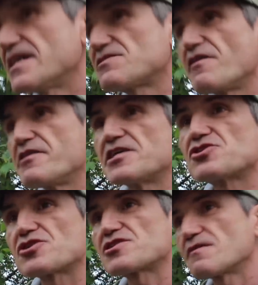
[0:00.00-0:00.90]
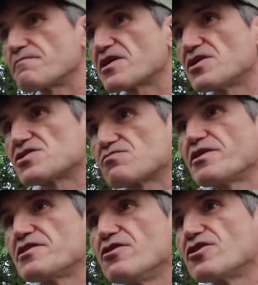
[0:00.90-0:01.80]
it's very interesting because
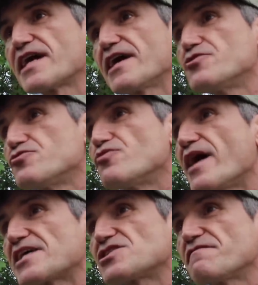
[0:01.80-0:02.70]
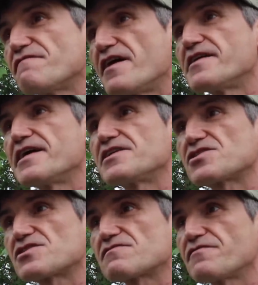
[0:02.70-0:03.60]
when you look at who actually
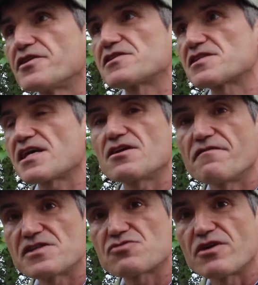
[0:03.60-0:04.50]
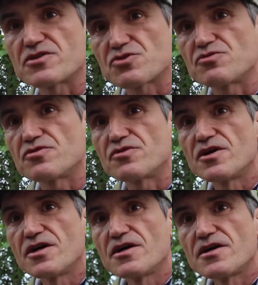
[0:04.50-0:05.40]
financed for the state of Israel to
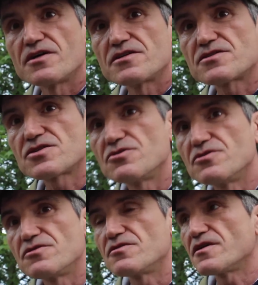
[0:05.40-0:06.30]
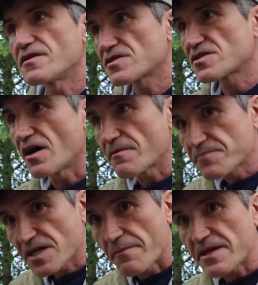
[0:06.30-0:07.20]
start
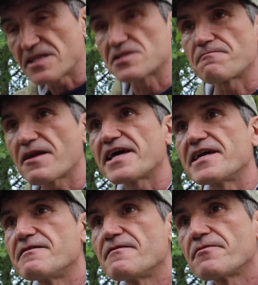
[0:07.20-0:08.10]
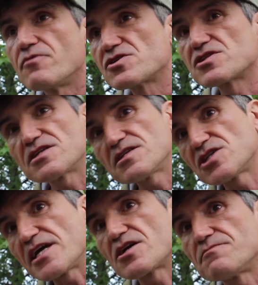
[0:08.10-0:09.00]
coming into play was
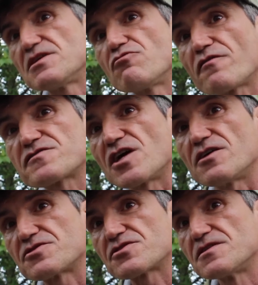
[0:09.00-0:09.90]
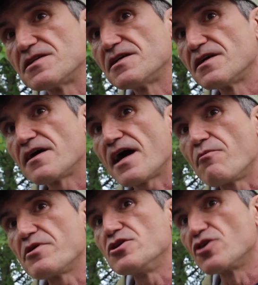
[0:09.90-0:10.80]
Jacob the Rothschilds.
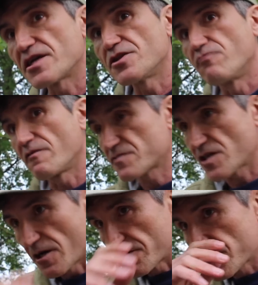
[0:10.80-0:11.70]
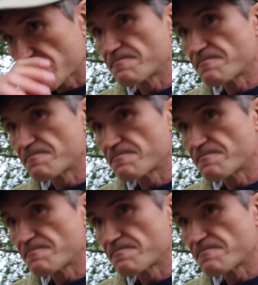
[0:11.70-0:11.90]
And when you look at the Rothschilds